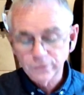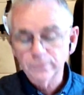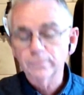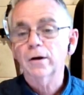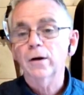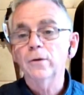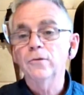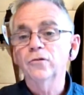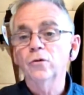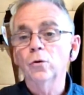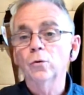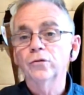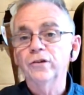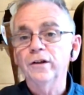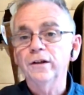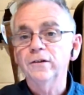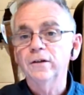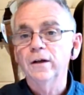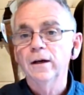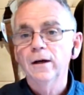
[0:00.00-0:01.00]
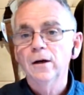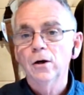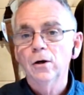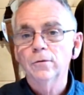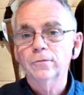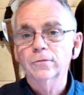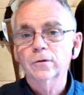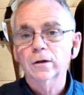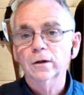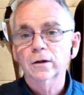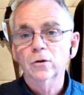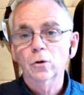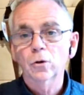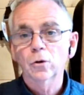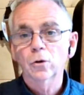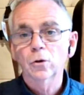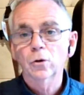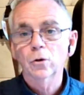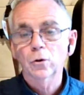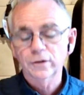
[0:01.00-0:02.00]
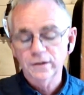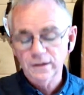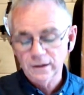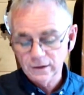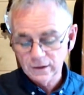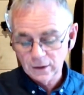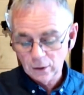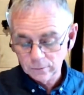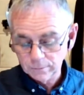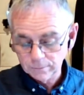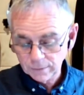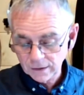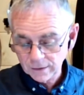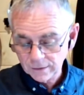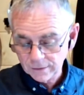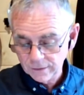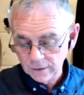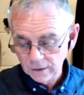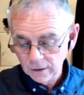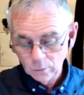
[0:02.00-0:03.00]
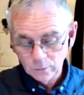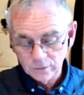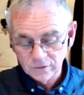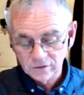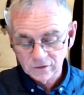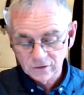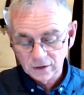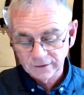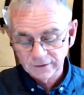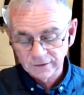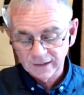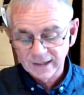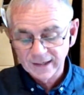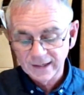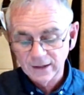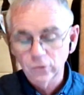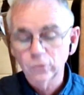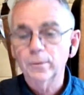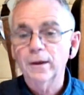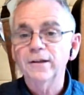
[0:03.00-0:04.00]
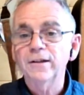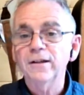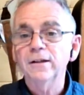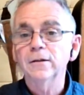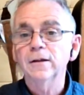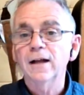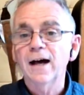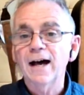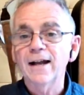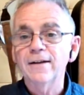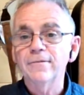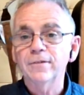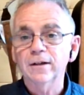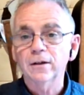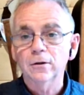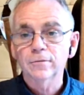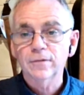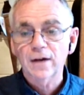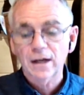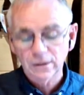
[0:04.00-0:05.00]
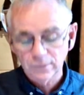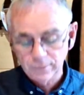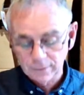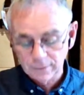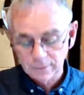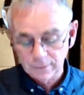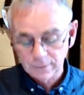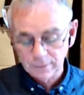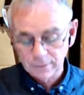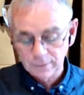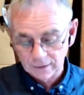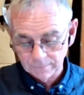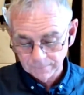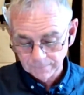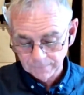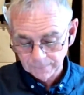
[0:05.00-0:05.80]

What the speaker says: Gordon Brown's old seat of Kirkcaldy and Cowdenbeath, which is currently held by Neil Hanvey of Alba.